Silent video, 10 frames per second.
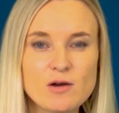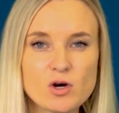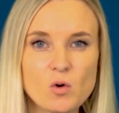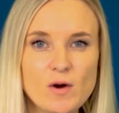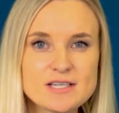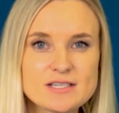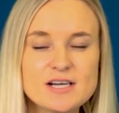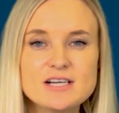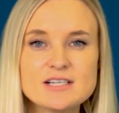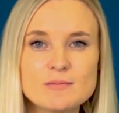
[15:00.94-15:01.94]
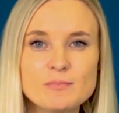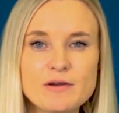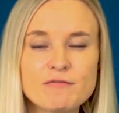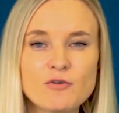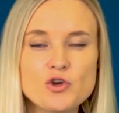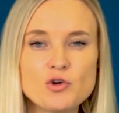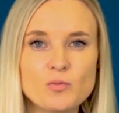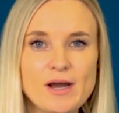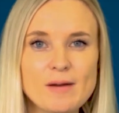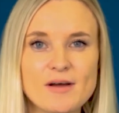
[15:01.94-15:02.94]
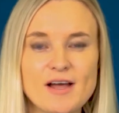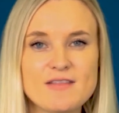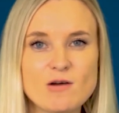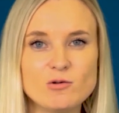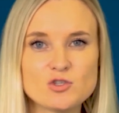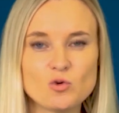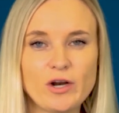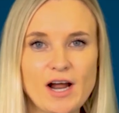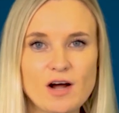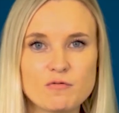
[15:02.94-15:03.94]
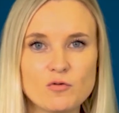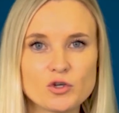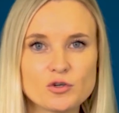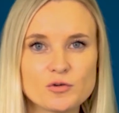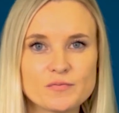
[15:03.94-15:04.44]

request, simply phone your rep and they'll sort it out for you.